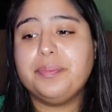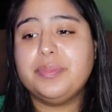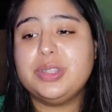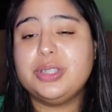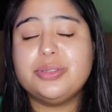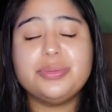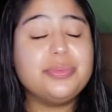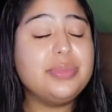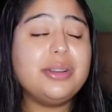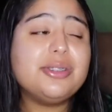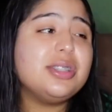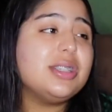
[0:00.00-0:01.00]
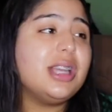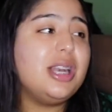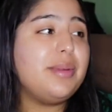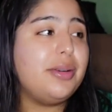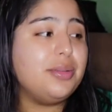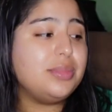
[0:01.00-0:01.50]
So I was just getting
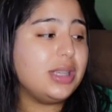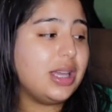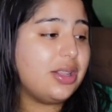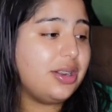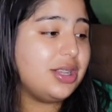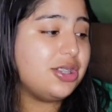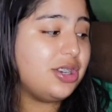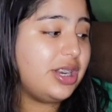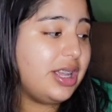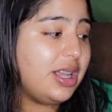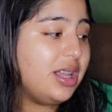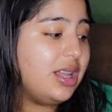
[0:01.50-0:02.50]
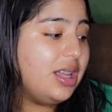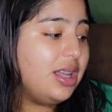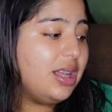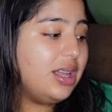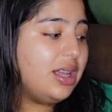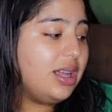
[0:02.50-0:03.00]
my room together yesterday.
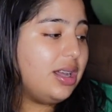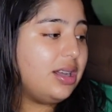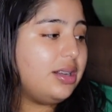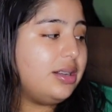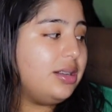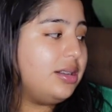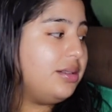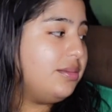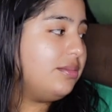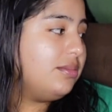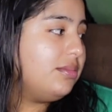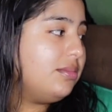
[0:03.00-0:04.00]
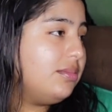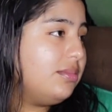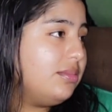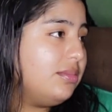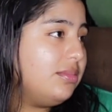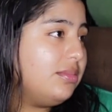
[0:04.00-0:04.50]

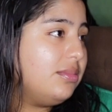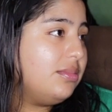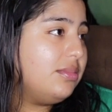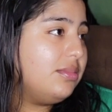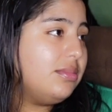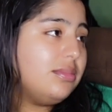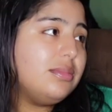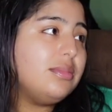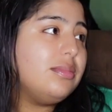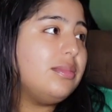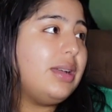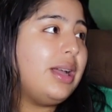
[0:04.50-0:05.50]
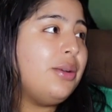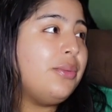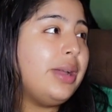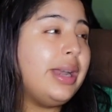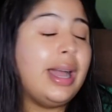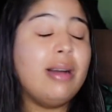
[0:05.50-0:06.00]
I
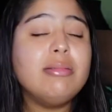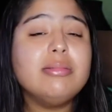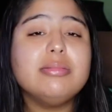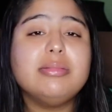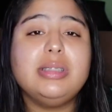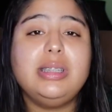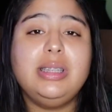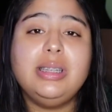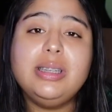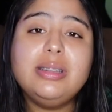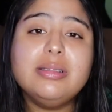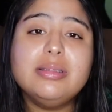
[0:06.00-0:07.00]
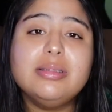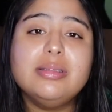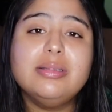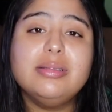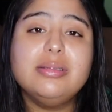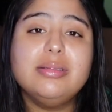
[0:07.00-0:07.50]
went out to eat
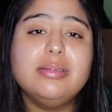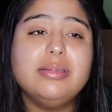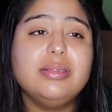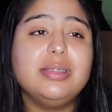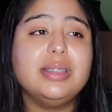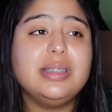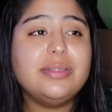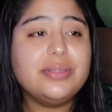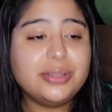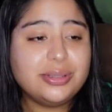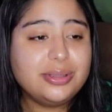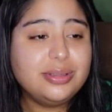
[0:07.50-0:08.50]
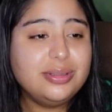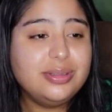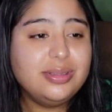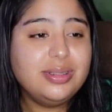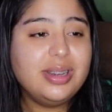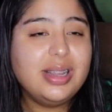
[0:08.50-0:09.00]
good food.
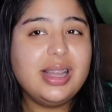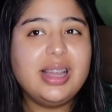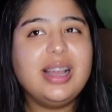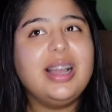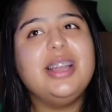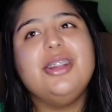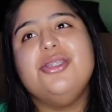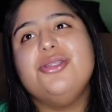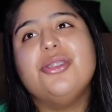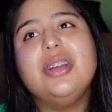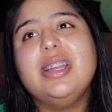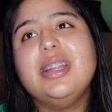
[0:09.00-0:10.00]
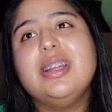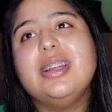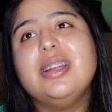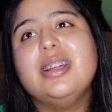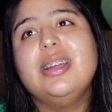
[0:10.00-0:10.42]
I enjoyed it.